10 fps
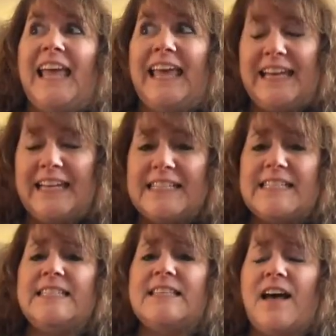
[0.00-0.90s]
It
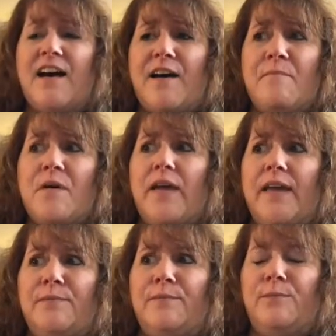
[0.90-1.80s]
is.
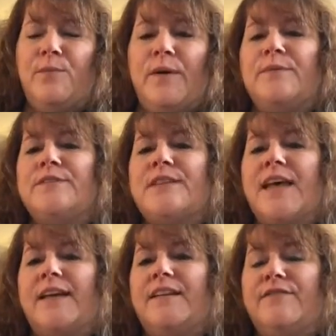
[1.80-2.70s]
What was
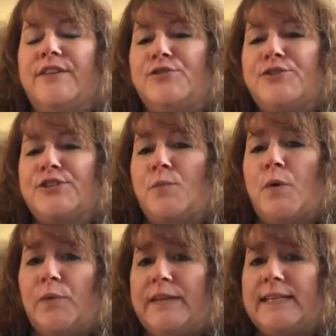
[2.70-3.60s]
kind of interesting
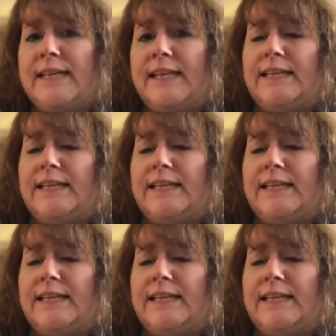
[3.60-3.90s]
when we did it